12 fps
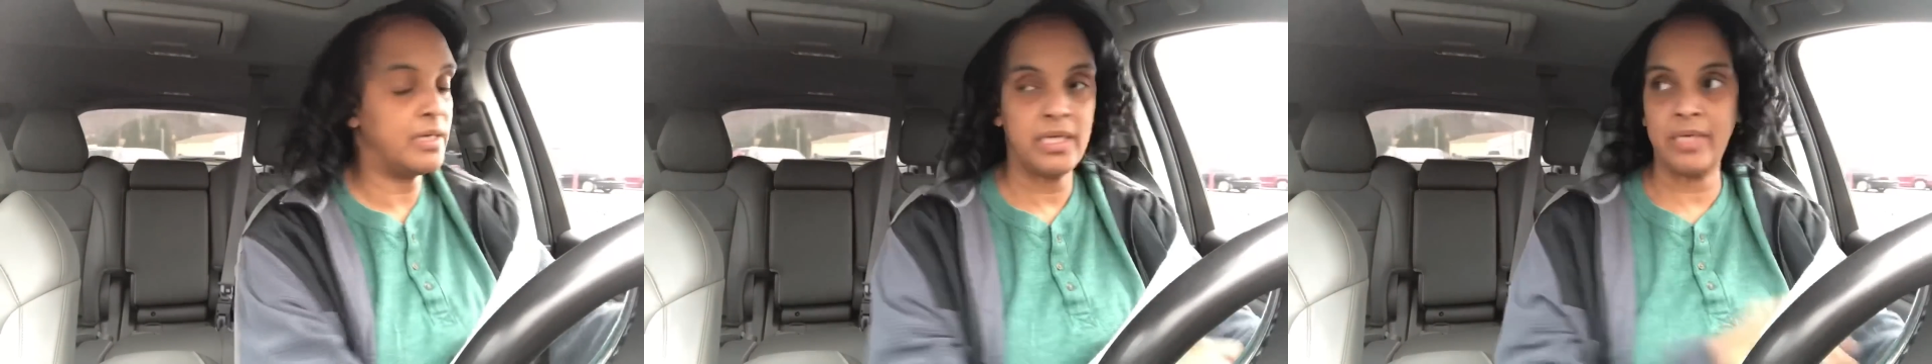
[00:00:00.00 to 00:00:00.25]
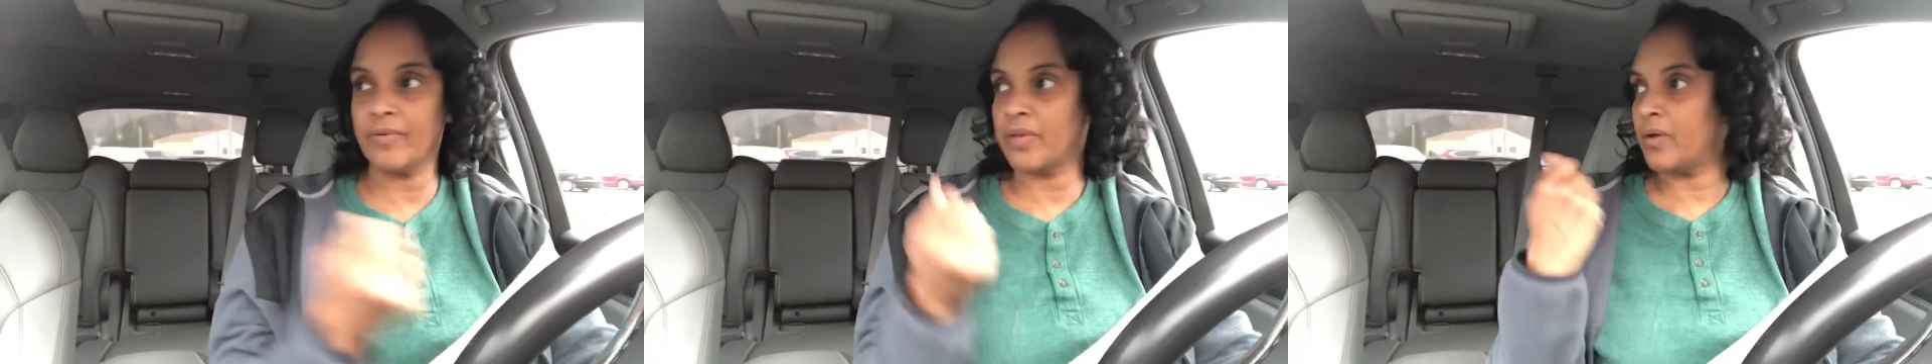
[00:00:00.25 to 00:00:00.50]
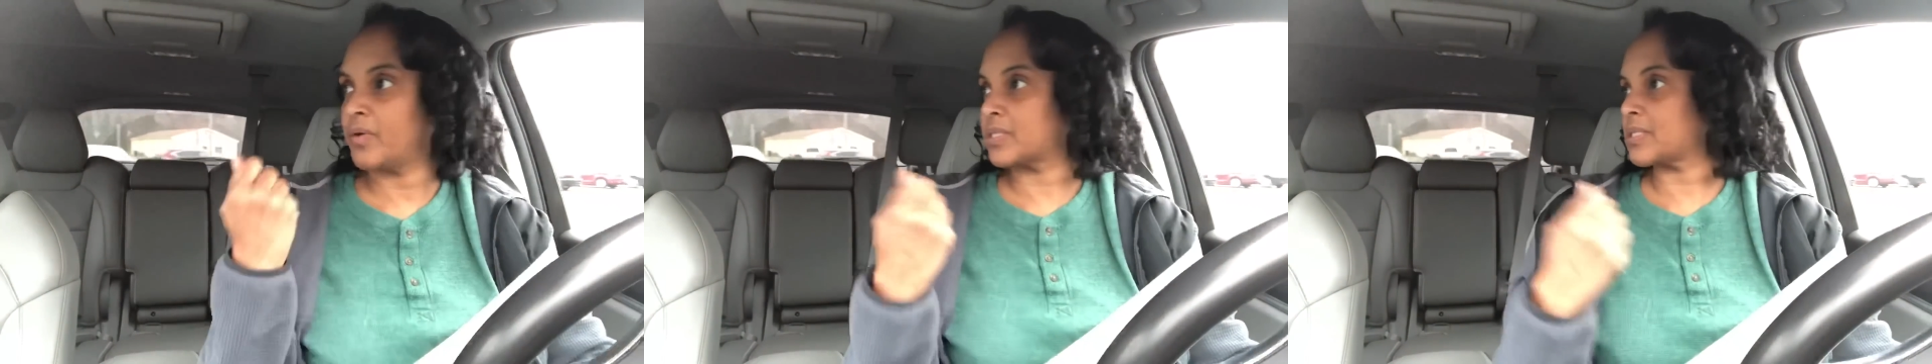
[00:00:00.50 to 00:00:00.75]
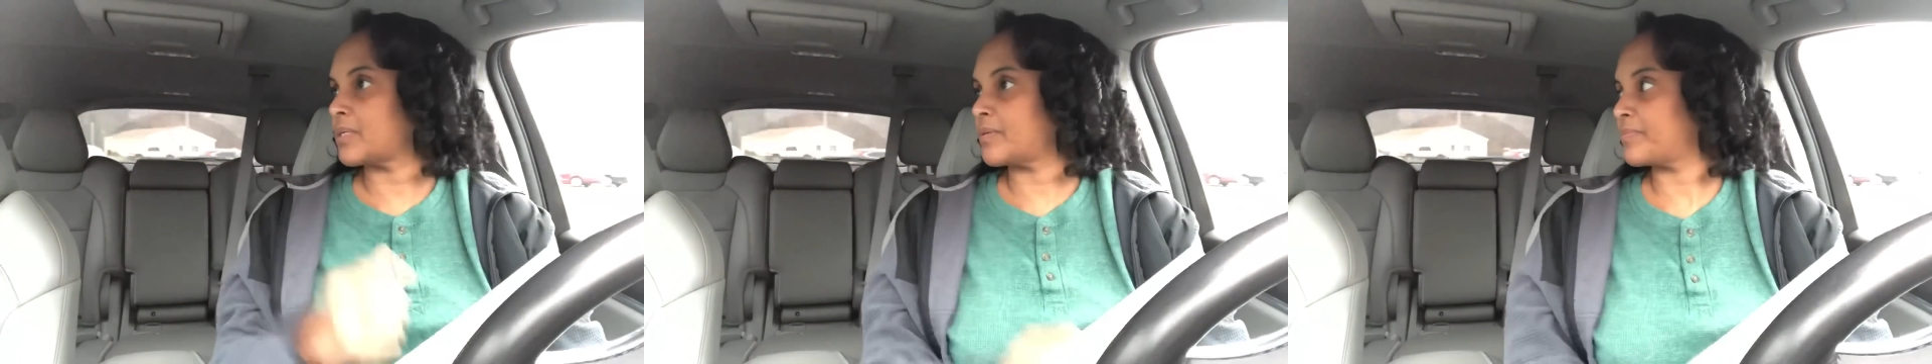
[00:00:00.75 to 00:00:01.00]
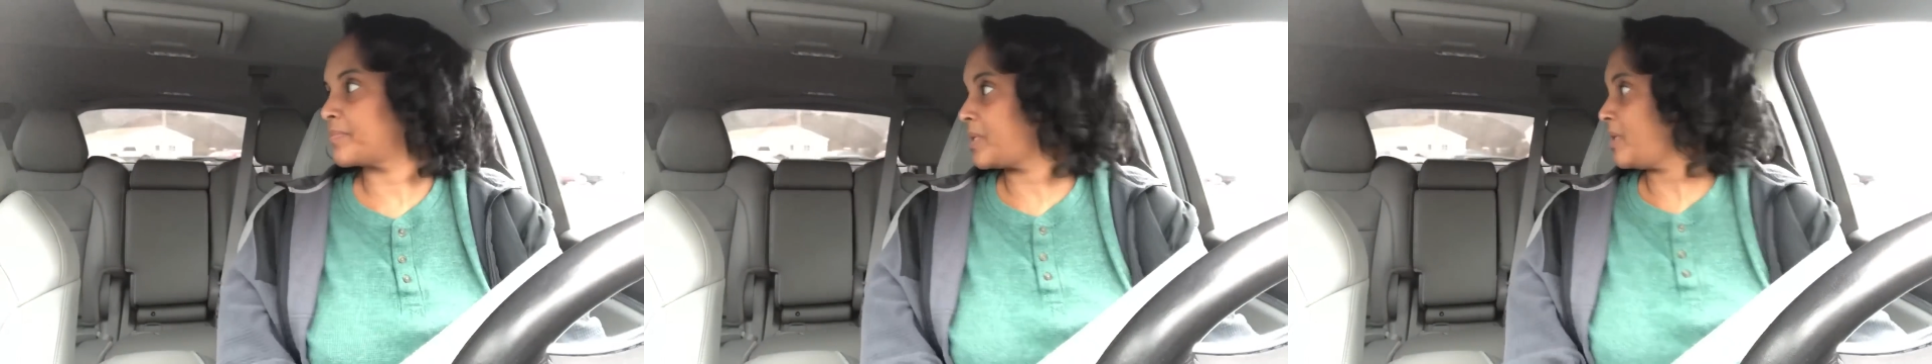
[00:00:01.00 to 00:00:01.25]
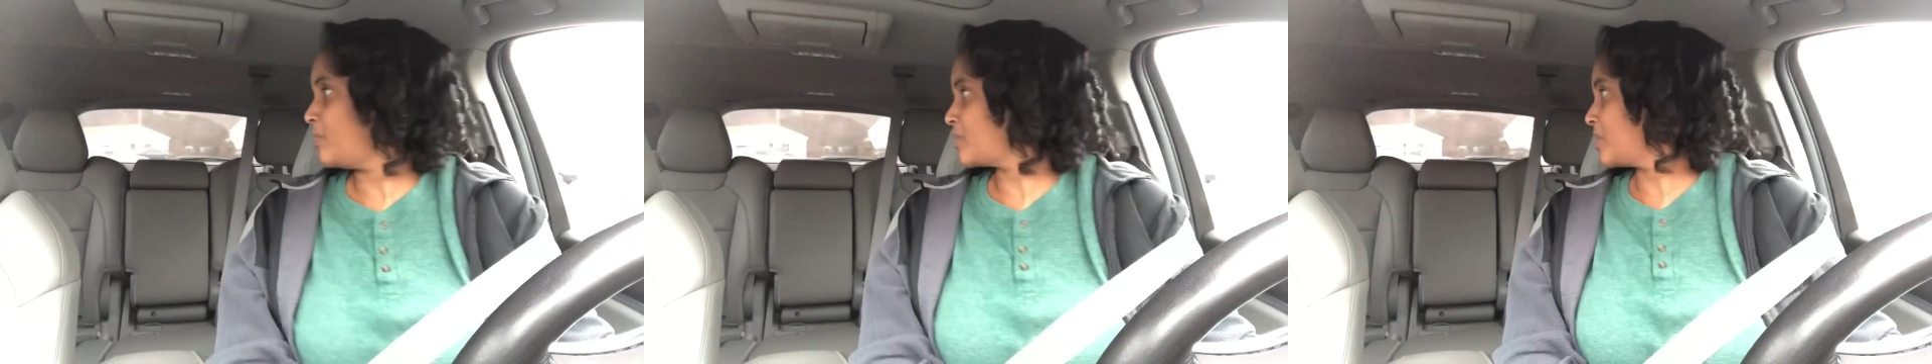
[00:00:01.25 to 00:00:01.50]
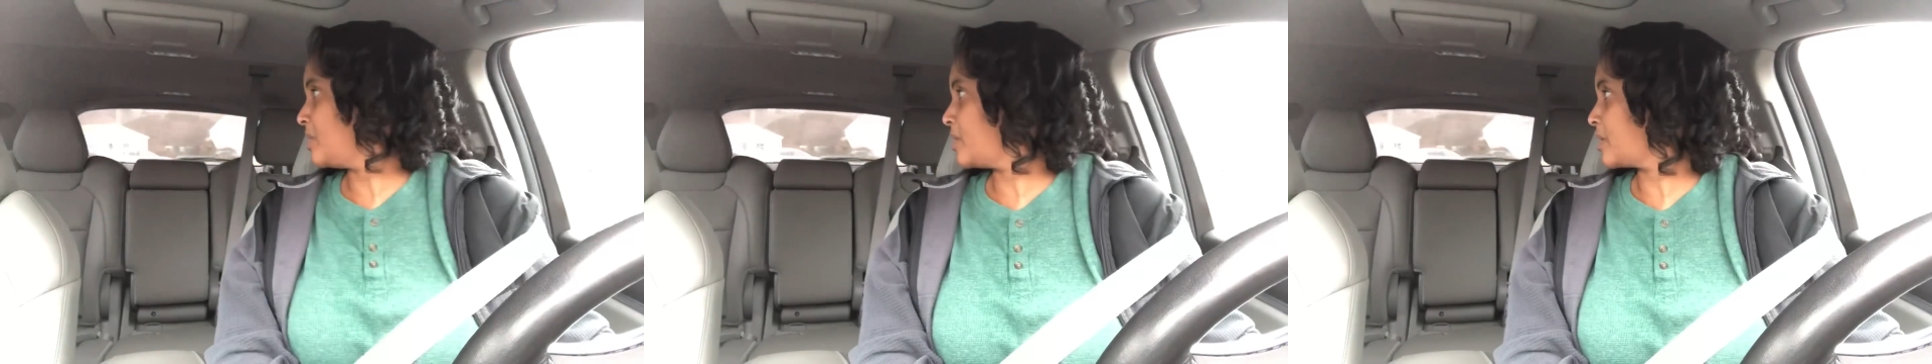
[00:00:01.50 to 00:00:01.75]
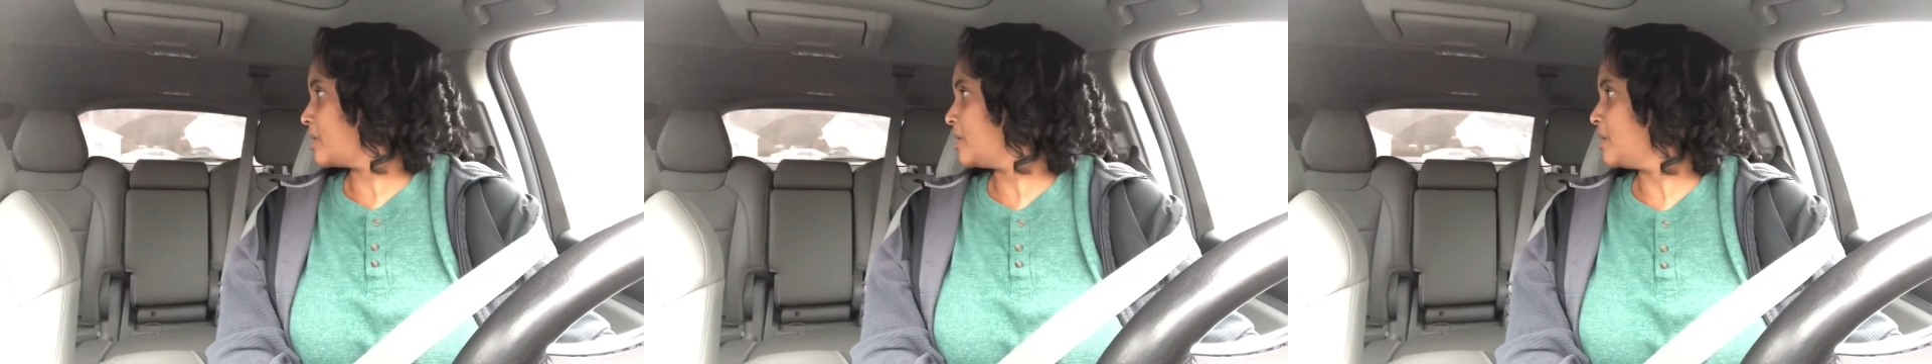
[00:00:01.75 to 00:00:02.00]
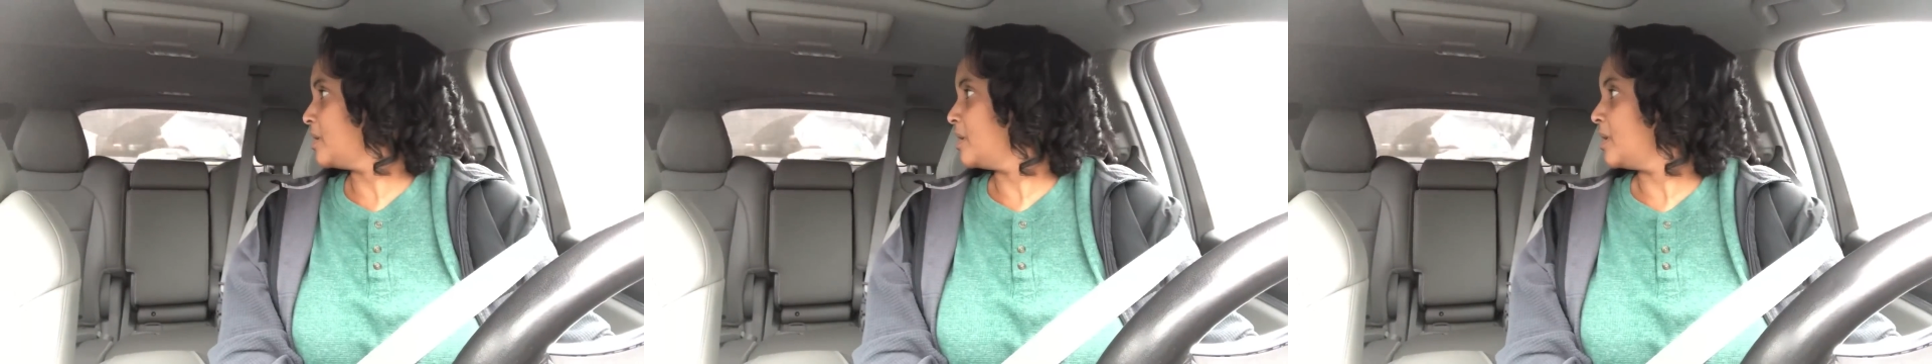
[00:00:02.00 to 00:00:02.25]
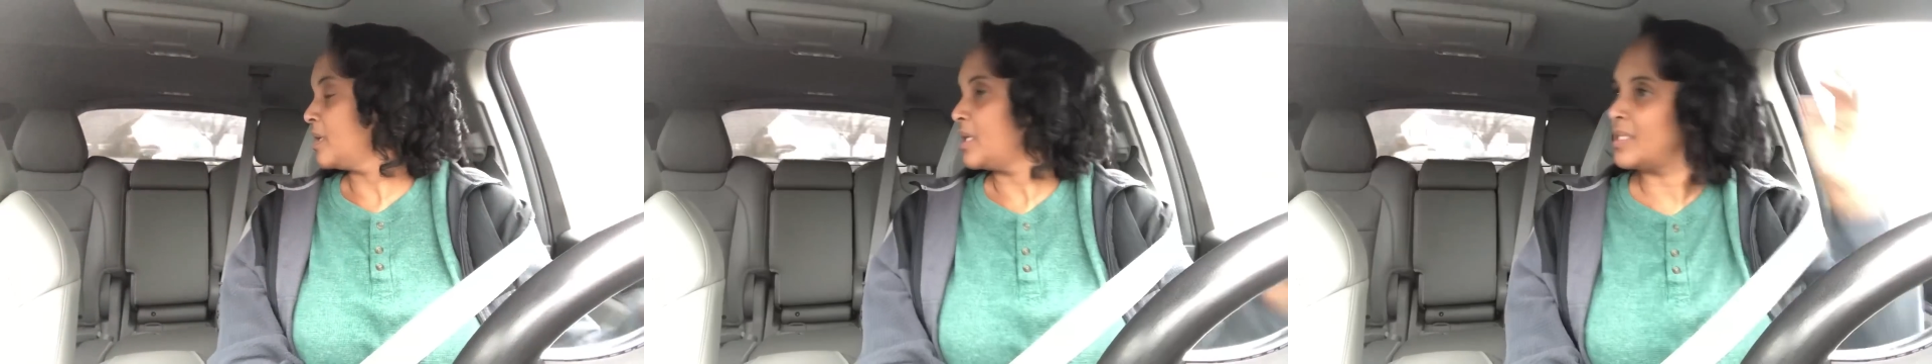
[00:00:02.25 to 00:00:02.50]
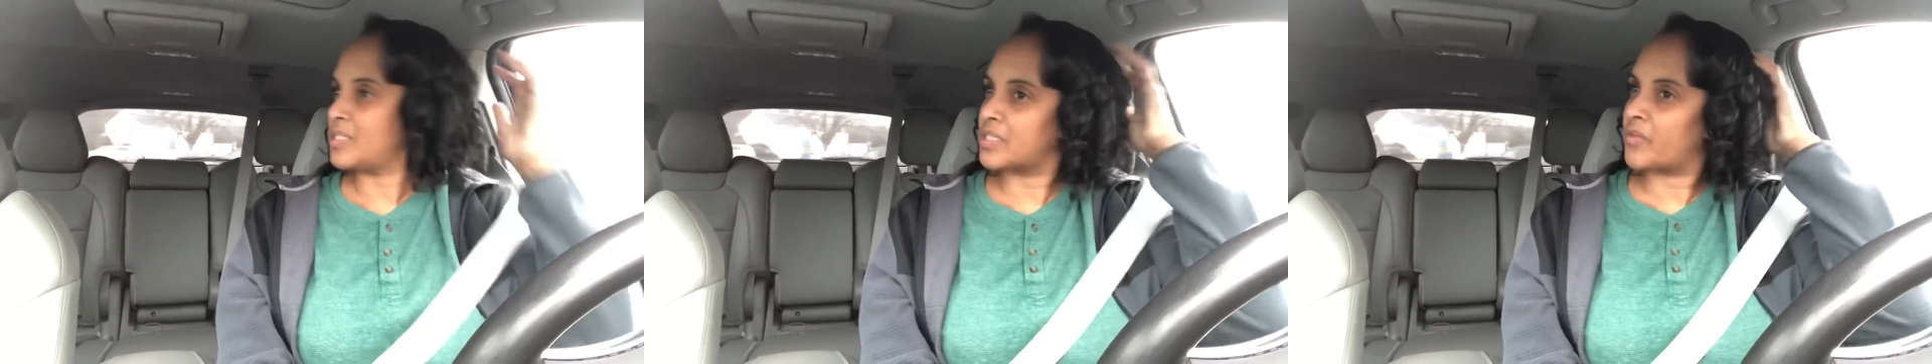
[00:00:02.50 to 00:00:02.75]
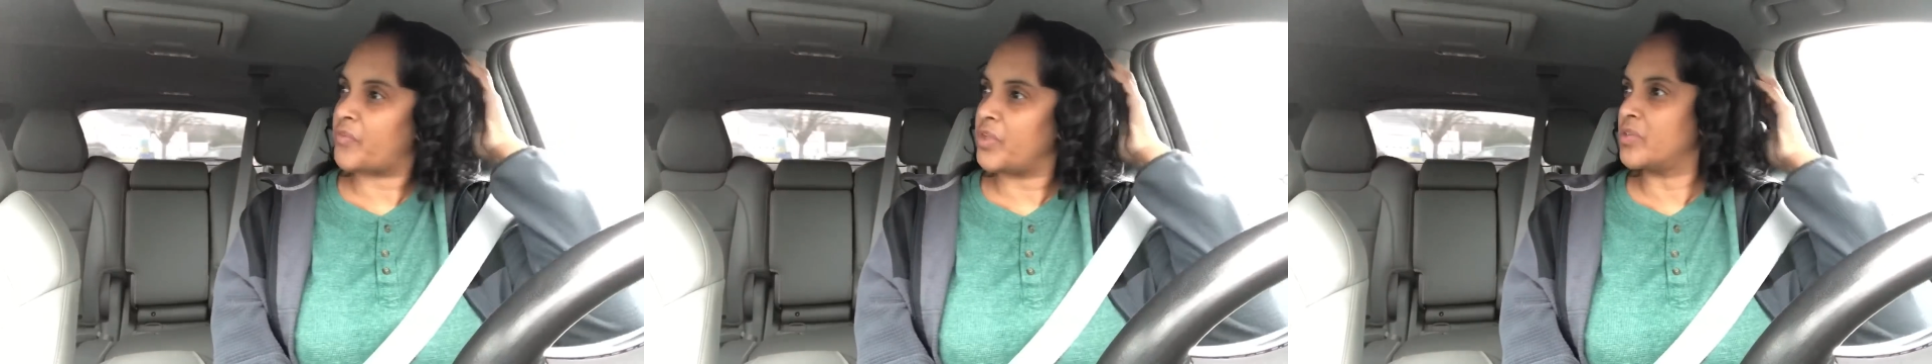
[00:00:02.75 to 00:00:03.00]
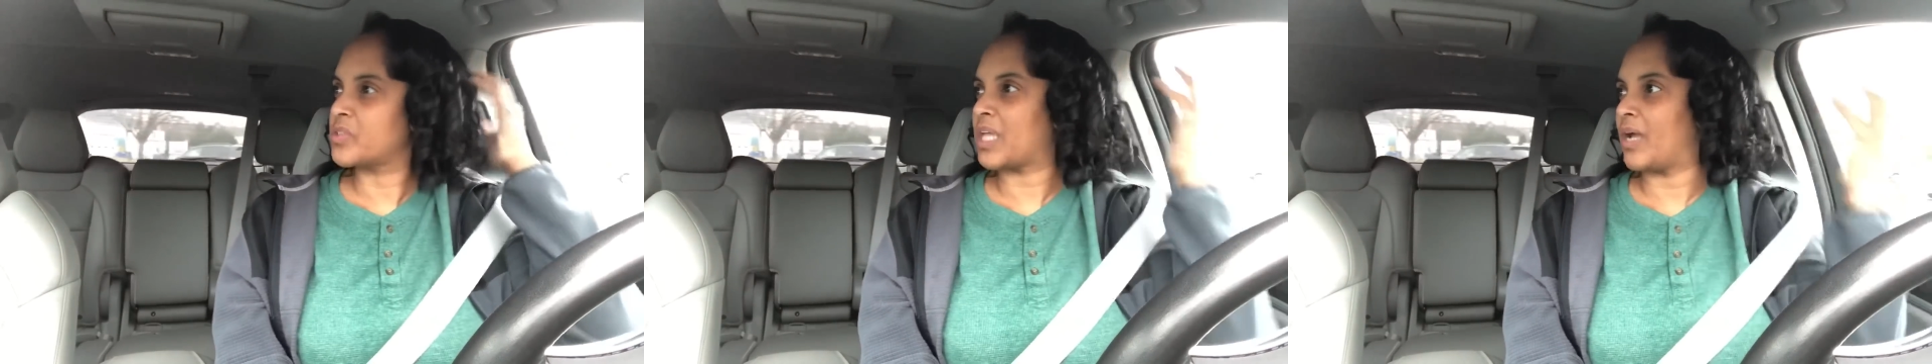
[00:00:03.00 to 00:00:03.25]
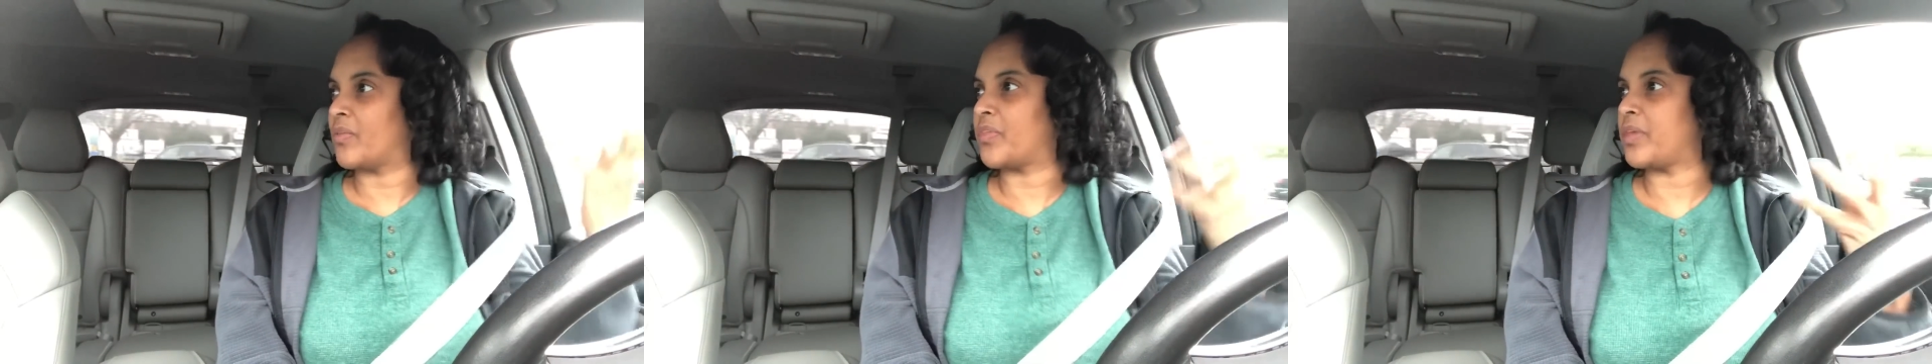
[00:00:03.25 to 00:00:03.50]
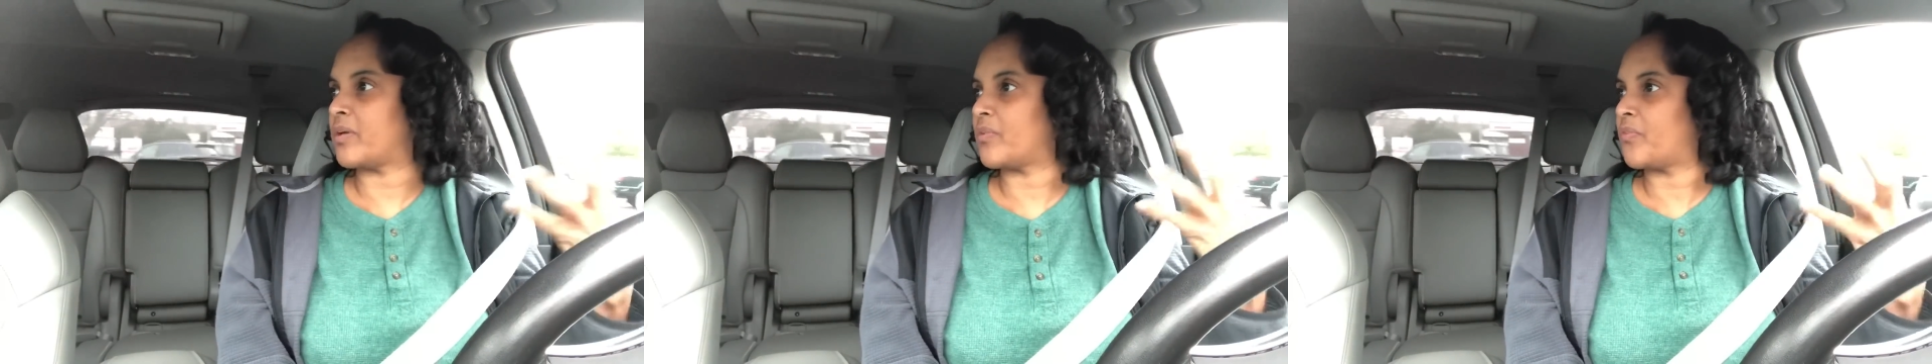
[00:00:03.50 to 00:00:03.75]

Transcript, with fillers: even though it's a cute look, it just feels healthier.